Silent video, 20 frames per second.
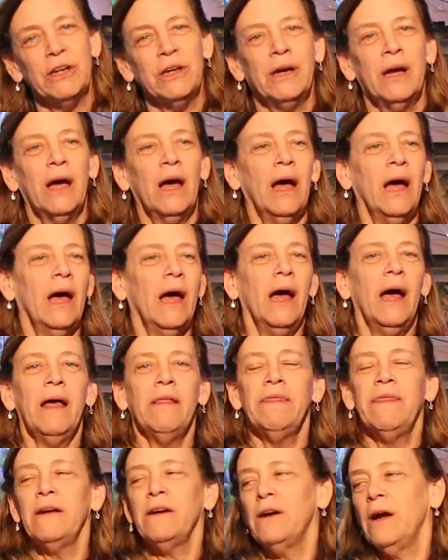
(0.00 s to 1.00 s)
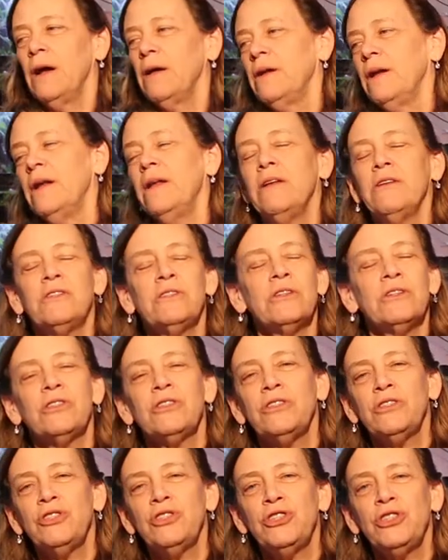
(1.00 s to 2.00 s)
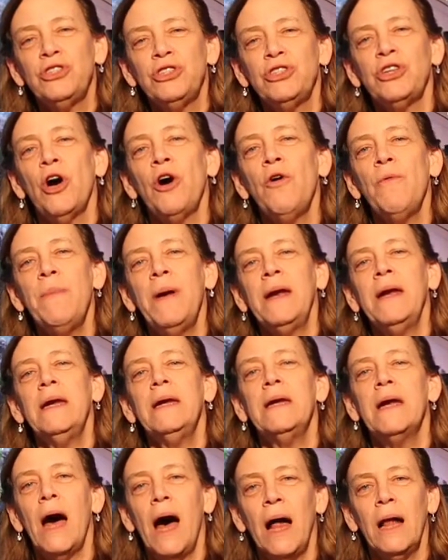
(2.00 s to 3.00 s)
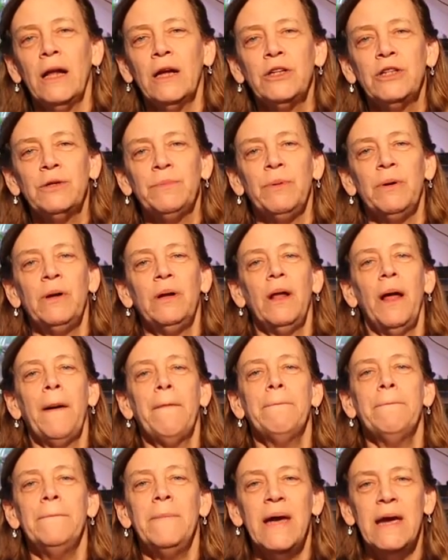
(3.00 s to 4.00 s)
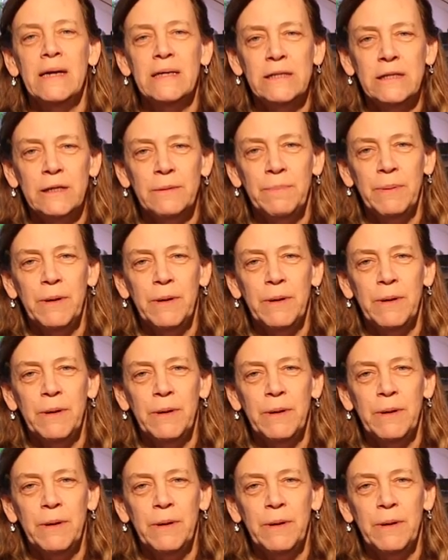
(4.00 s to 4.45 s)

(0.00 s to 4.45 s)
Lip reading: and there's just so many knowledgeable, amazing